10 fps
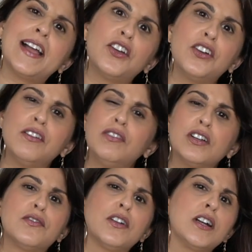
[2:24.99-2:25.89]
I could have
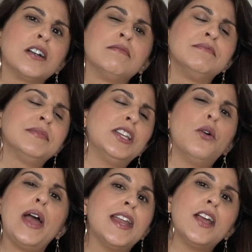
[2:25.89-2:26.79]
looked for, you
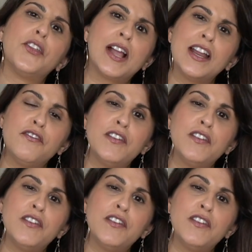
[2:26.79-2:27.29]
know, any other kind of